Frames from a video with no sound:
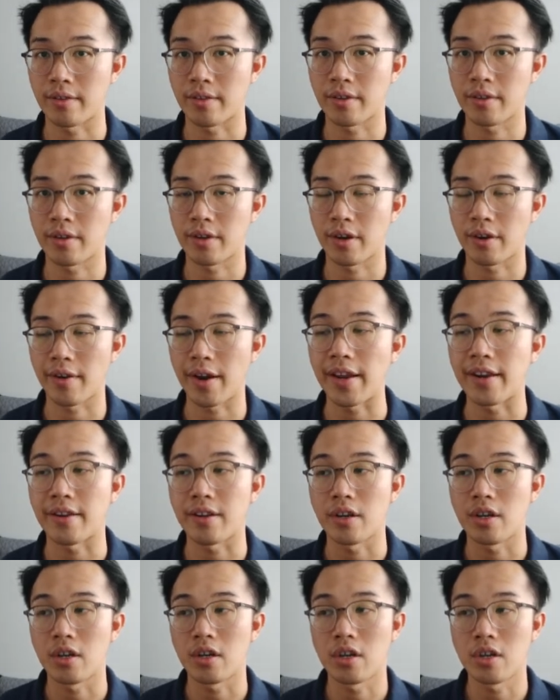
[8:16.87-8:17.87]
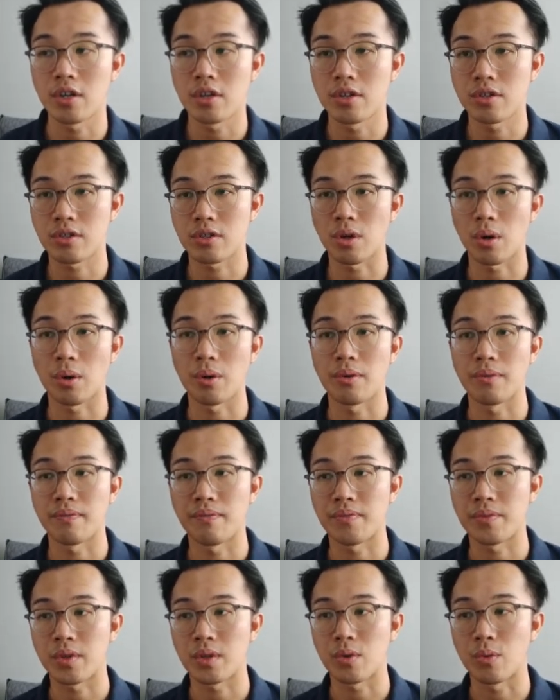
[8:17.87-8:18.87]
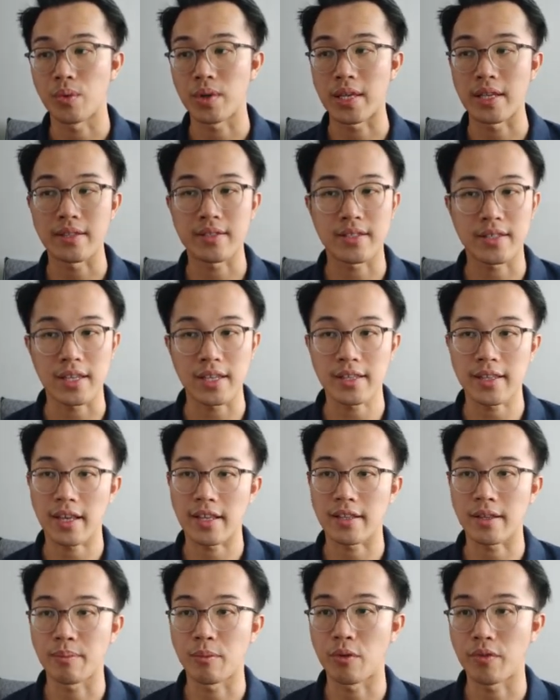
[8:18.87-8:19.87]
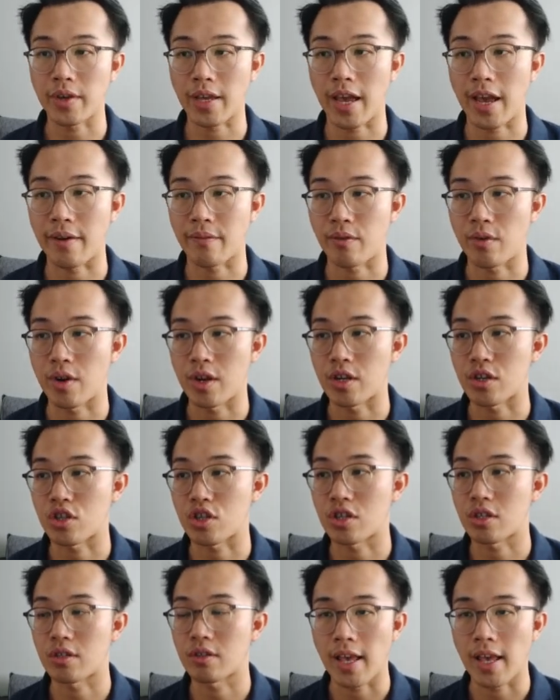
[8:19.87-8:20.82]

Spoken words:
Alright? So we can see that the moving average